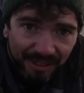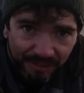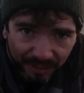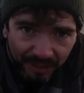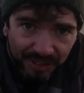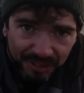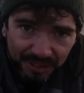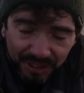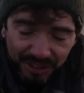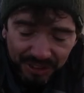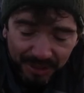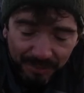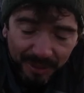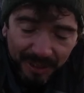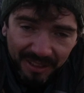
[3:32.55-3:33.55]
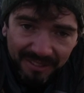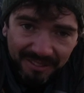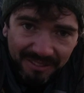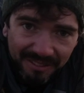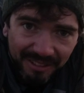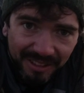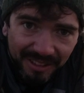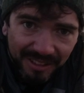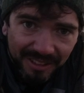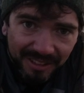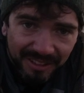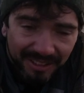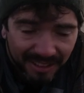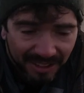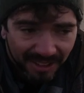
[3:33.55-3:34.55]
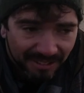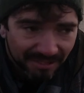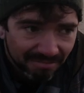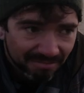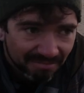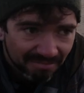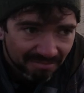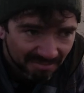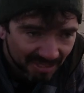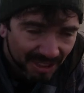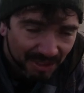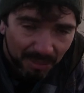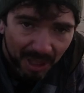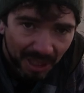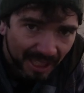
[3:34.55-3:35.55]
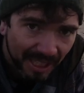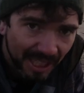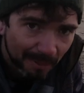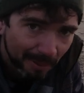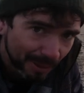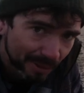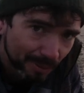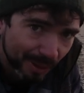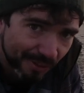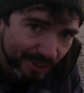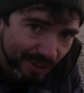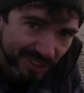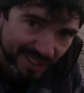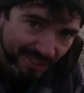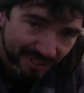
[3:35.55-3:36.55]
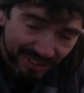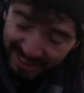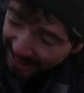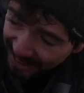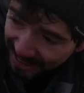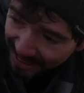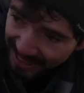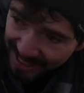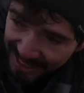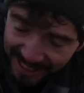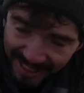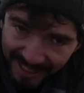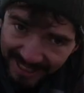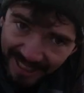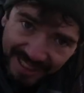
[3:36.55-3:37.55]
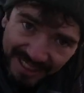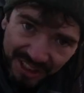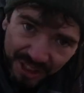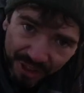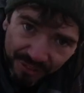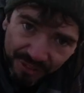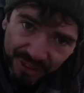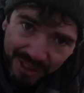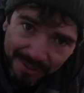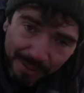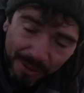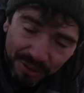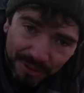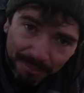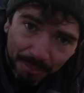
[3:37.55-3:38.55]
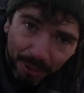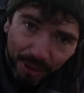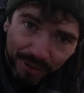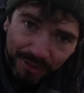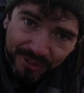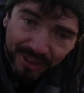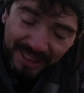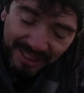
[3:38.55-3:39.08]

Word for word: And fingers crossed it will, because you know, that's what I like about the 24-70. It kind of covers the most important